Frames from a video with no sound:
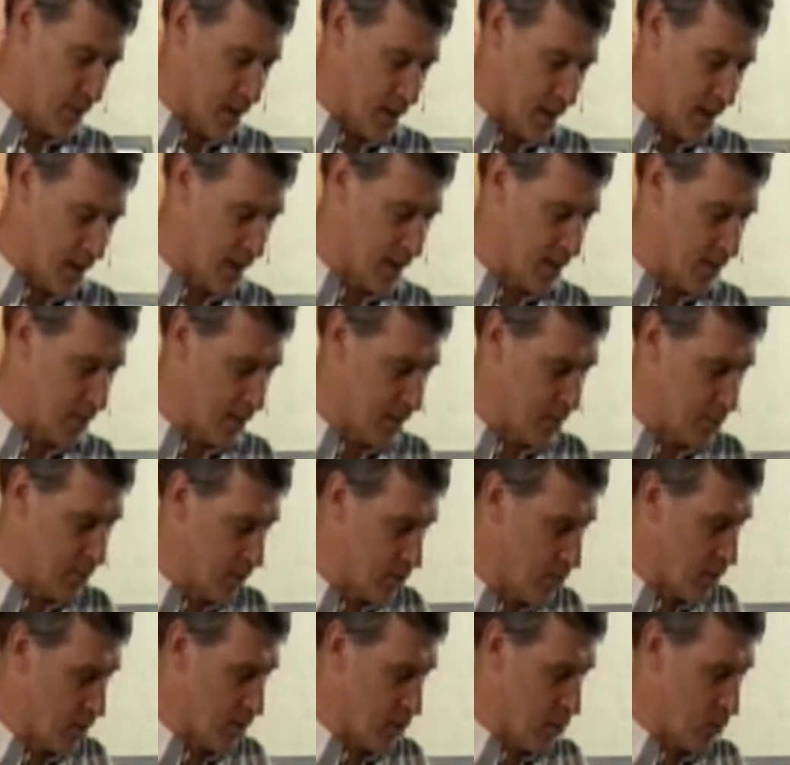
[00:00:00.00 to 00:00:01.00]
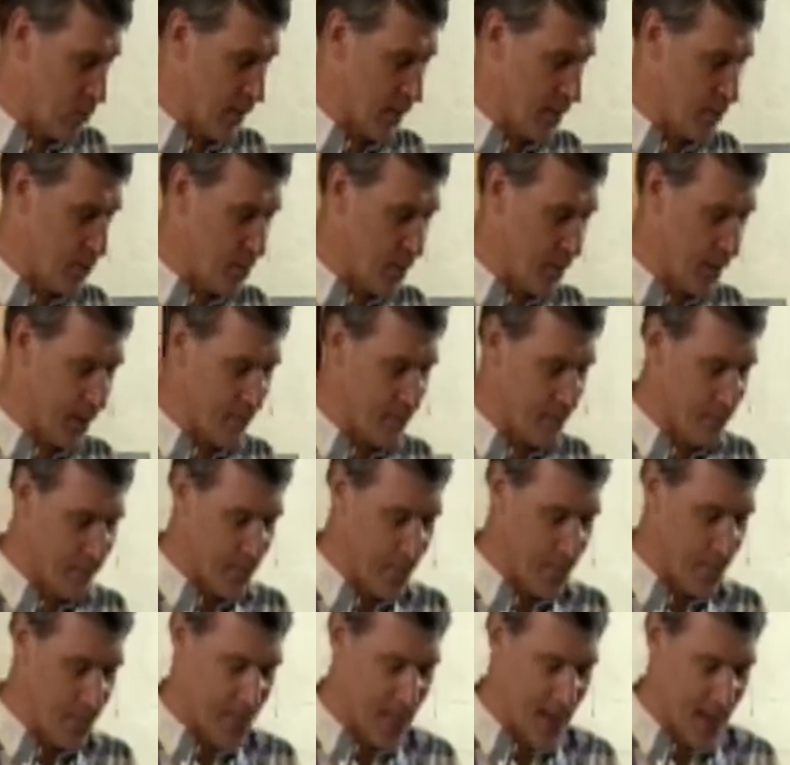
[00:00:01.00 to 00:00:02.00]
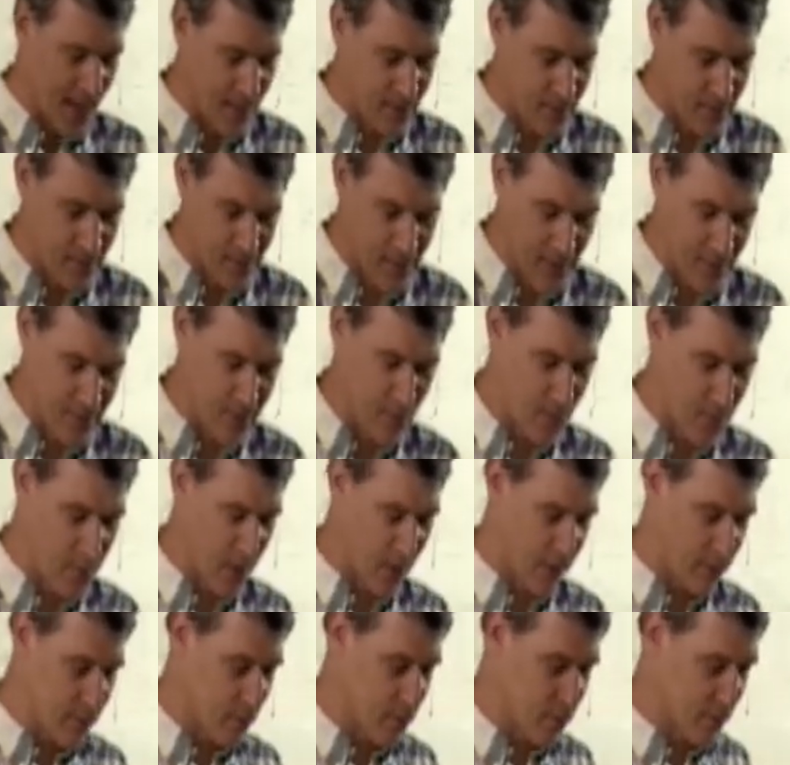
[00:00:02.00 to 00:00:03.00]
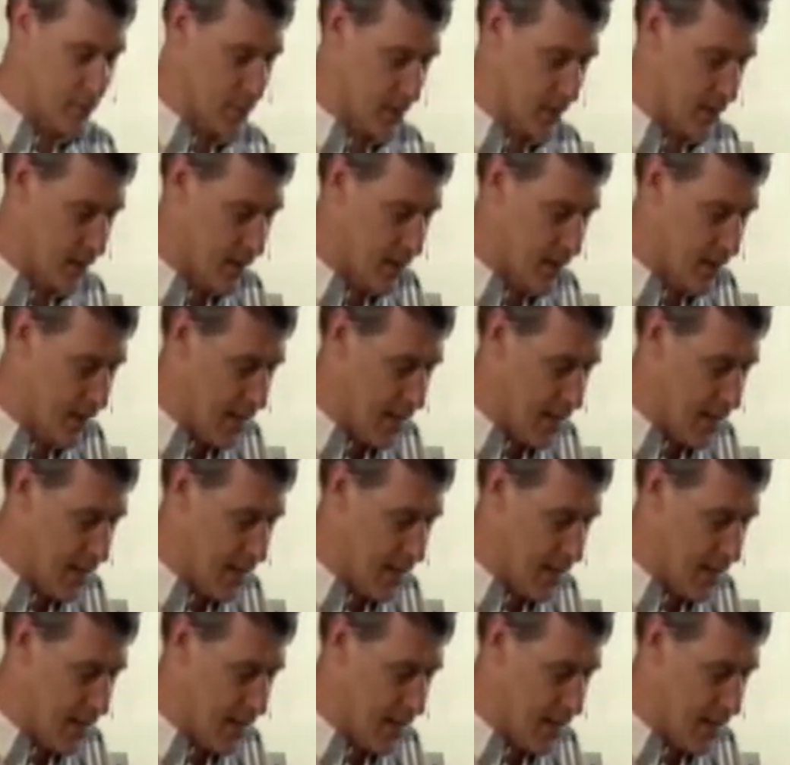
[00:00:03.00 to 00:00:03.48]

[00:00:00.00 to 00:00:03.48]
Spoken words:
I may be all wet, but that's a possibility.